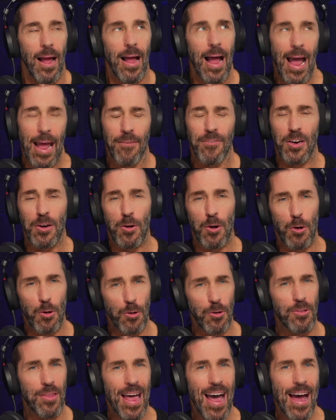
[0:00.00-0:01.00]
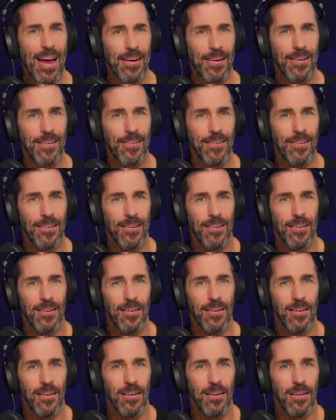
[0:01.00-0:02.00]
I haven't heard that,
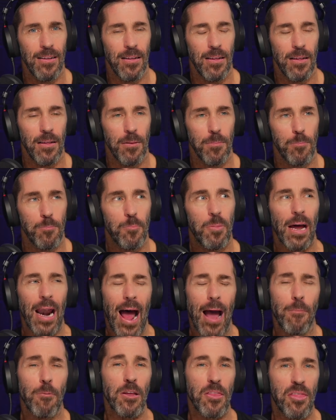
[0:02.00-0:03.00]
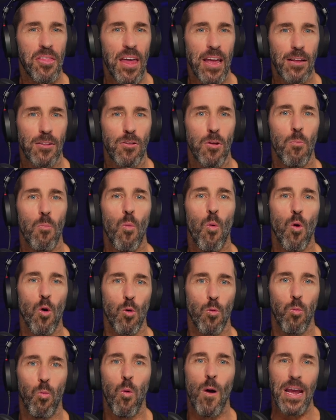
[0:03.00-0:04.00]
but I would think the
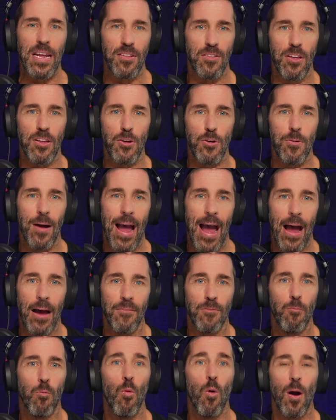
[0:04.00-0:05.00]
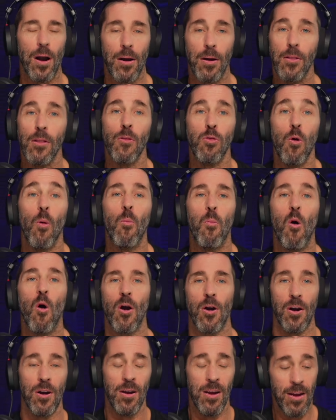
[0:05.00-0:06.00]
more weight that you have, or the
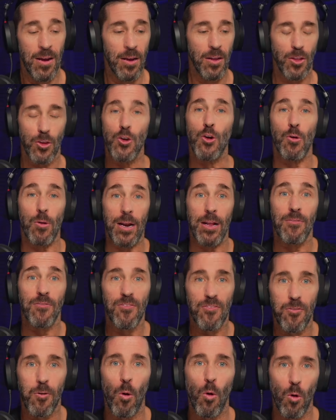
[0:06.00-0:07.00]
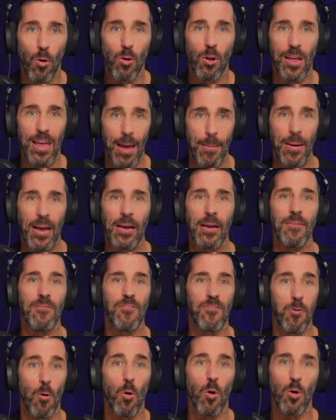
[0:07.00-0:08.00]
more you're in full gimmick
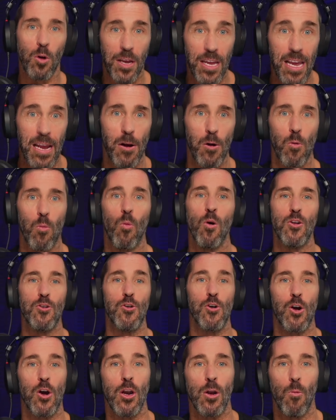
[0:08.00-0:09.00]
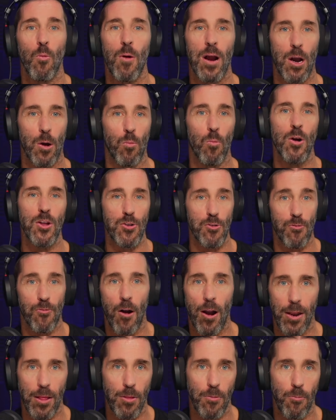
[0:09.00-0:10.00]
and full gear, what you're going to wear when you're
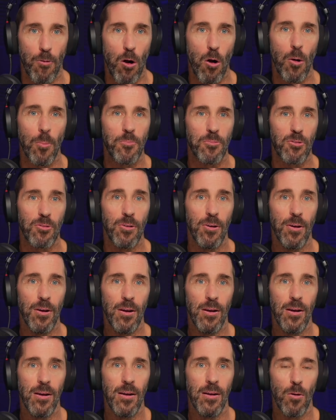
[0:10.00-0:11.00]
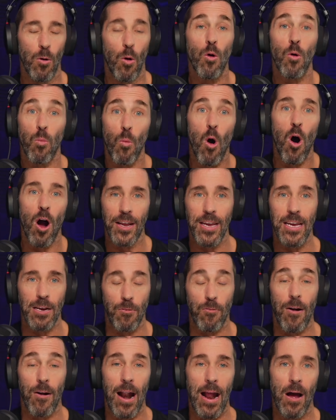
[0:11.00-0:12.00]
running the ropes or walking
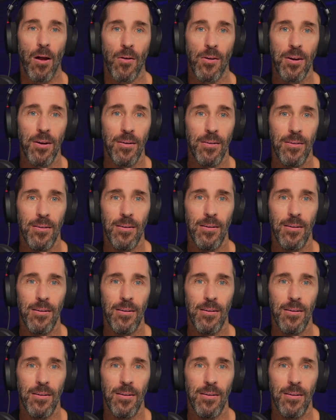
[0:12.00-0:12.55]
around,